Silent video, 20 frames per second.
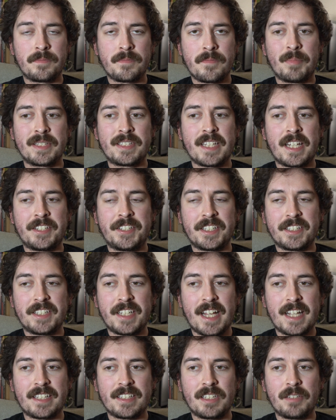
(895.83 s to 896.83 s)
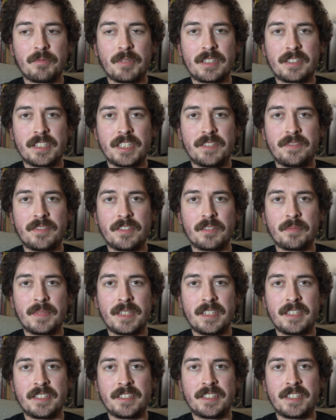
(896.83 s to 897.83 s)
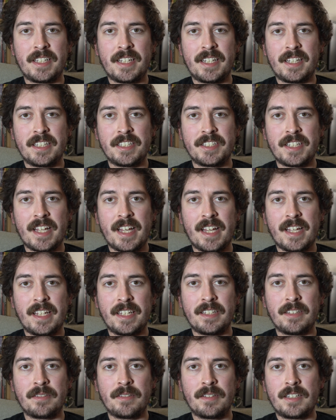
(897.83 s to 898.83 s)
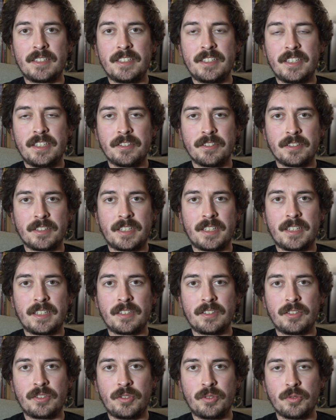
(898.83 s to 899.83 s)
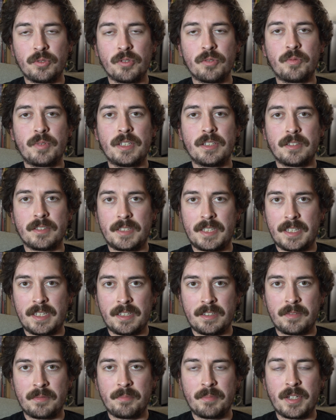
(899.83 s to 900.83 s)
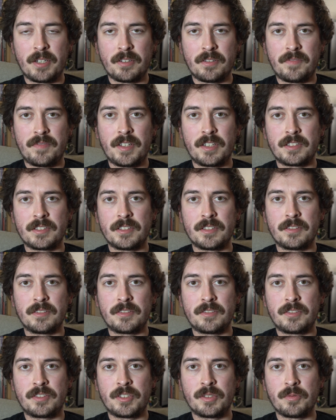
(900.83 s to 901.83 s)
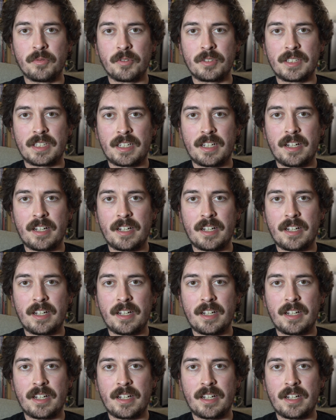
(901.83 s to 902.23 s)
But that's exactly what this film is. It is a unyielding, dual-wielding middle finger toward the